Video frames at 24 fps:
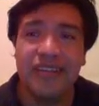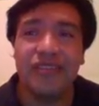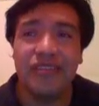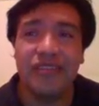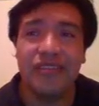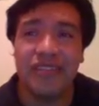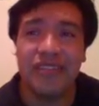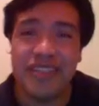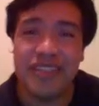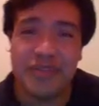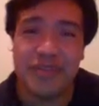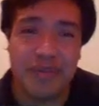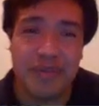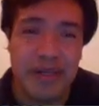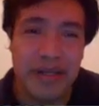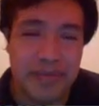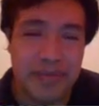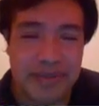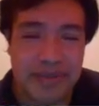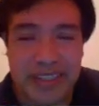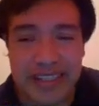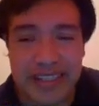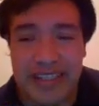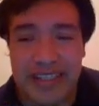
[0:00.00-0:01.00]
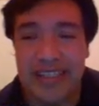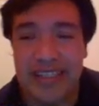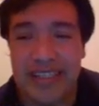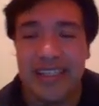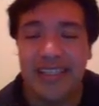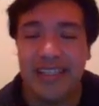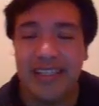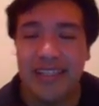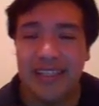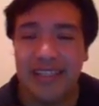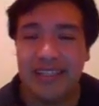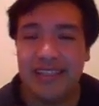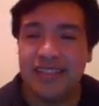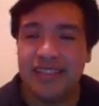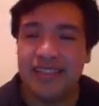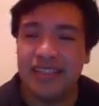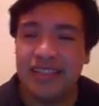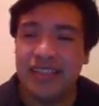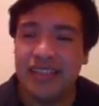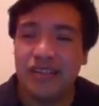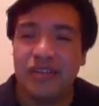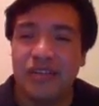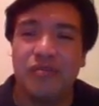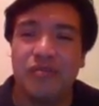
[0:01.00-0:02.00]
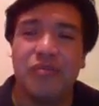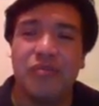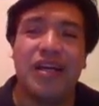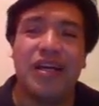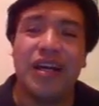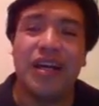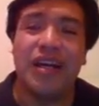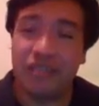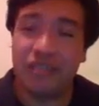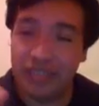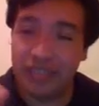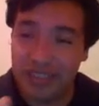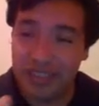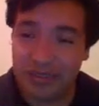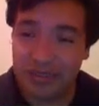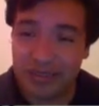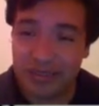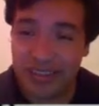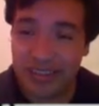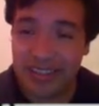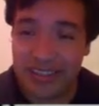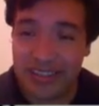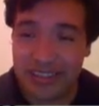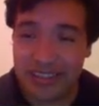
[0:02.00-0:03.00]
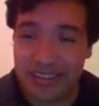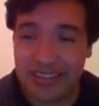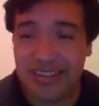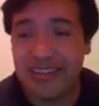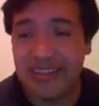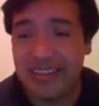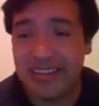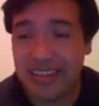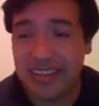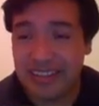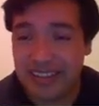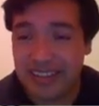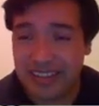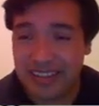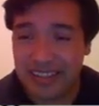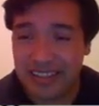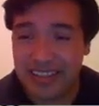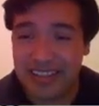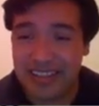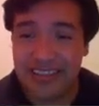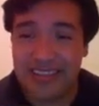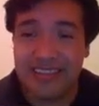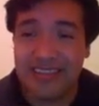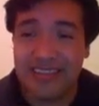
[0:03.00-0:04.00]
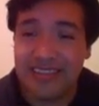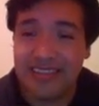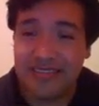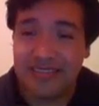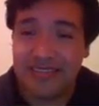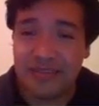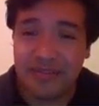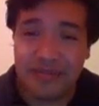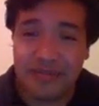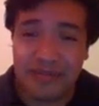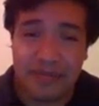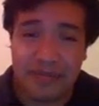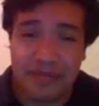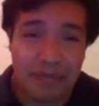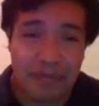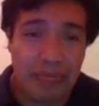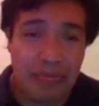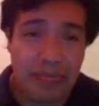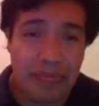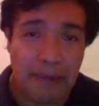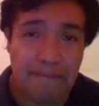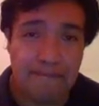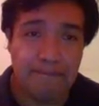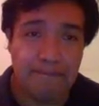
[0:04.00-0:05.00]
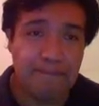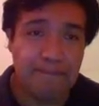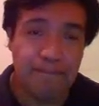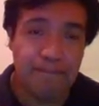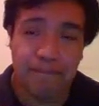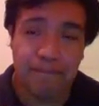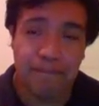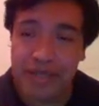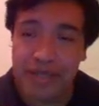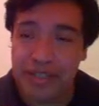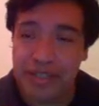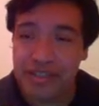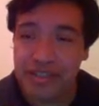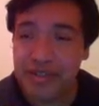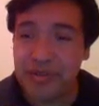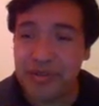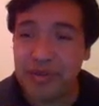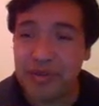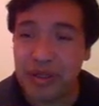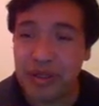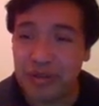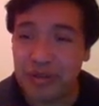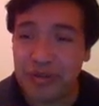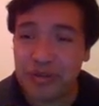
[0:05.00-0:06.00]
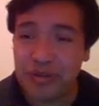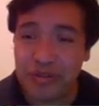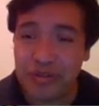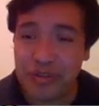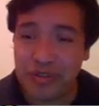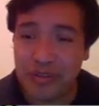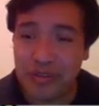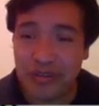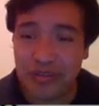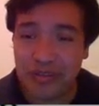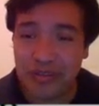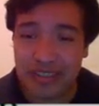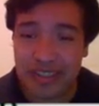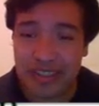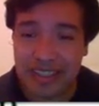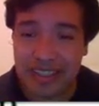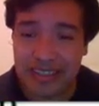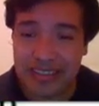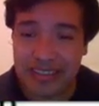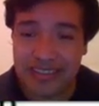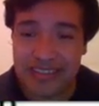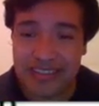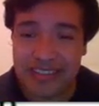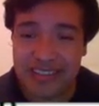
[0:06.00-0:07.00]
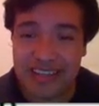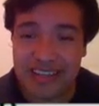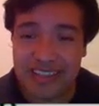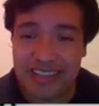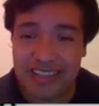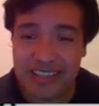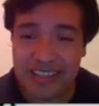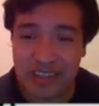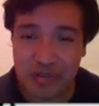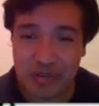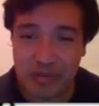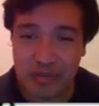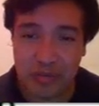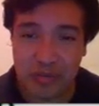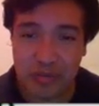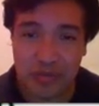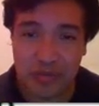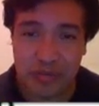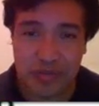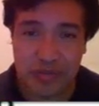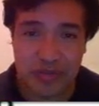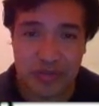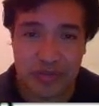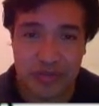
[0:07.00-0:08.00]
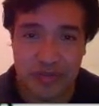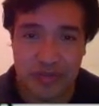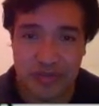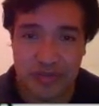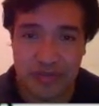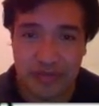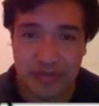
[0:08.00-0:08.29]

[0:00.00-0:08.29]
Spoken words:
all these verbs. Well, according to this and the next picture, we're going to solve the exercise in your books.